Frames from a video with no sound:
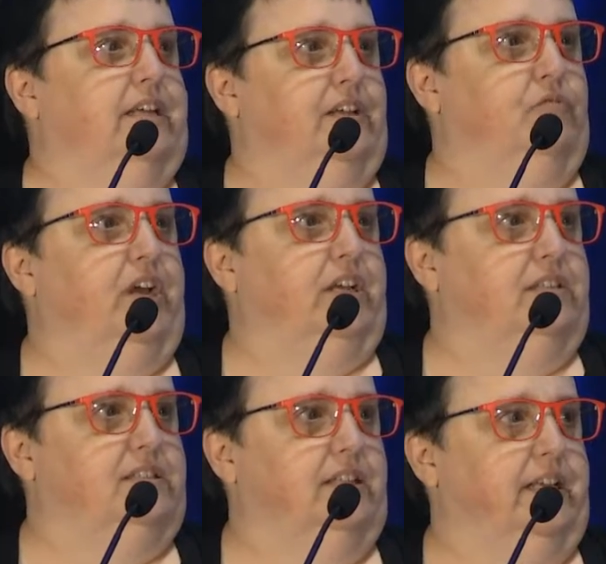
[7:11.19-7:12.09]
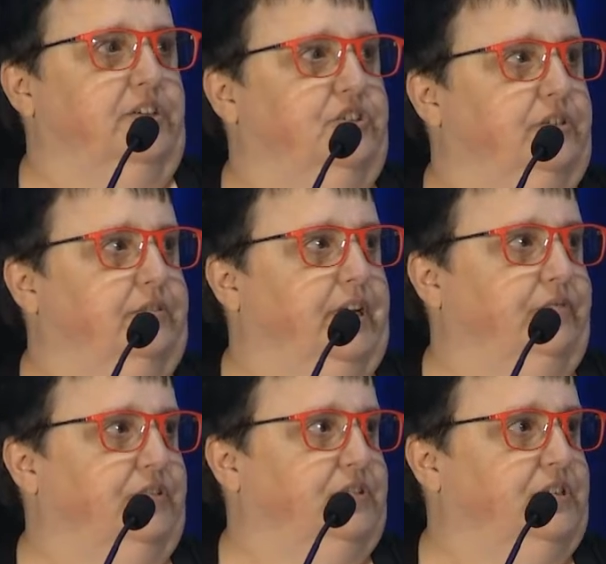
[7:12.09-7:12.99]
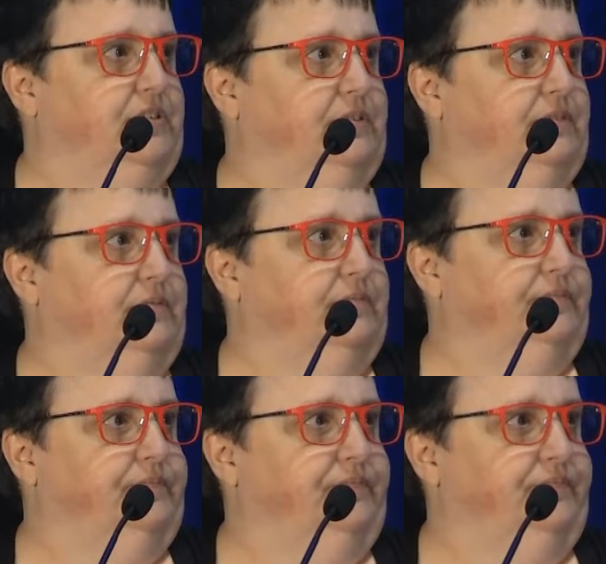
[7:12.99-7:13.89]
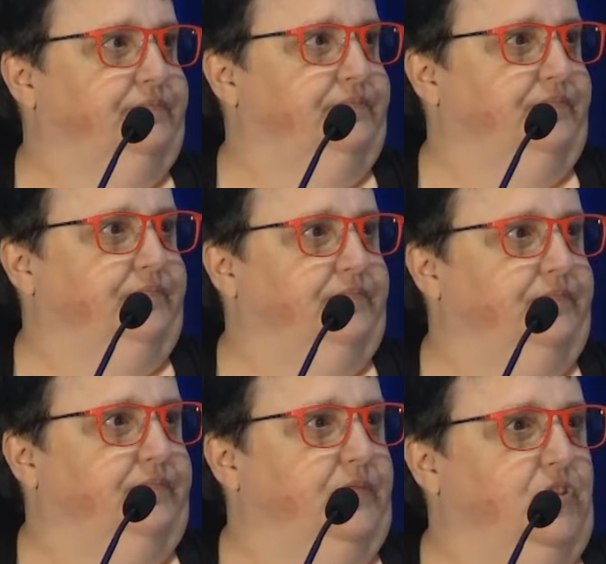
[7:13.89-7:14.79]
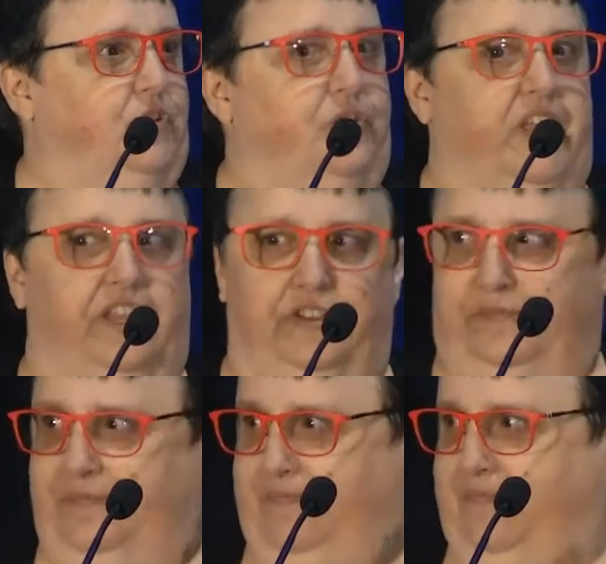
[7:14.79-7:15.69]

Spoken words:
in reconciliation efforts. So thank you.